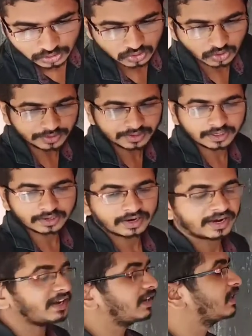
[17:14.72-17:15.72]
So here
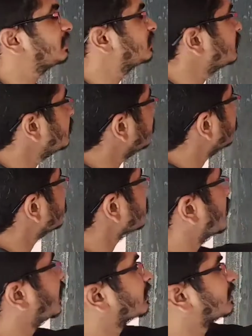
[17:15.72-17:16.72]
a disease
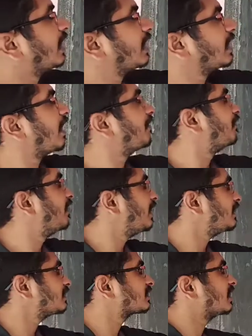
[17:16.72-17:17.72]
that affects